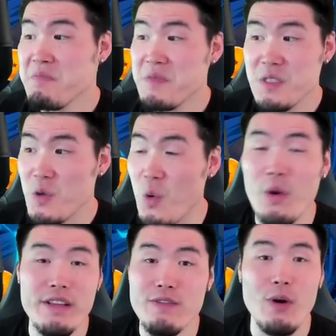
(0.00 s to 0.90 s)

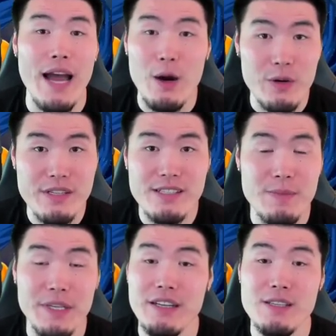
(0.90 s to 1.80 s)
24 hours
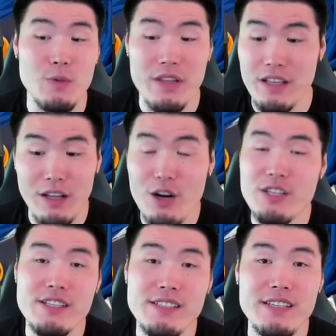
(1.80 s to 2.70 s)
because one of the
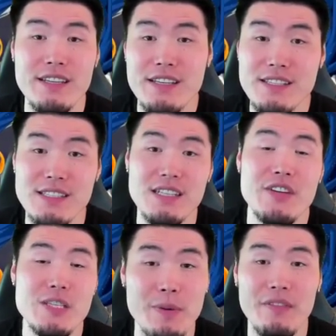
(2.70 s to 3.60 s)
largest
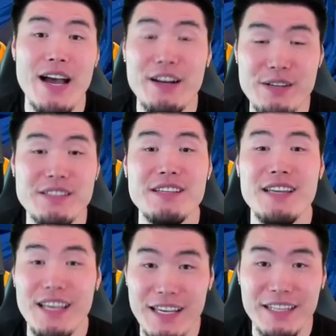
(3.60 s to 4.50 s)
service providers
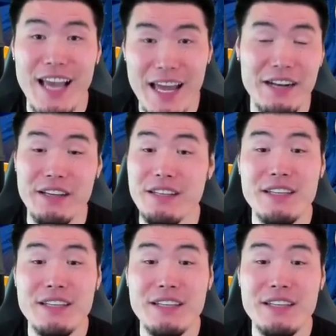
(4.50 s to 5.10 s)
in Canada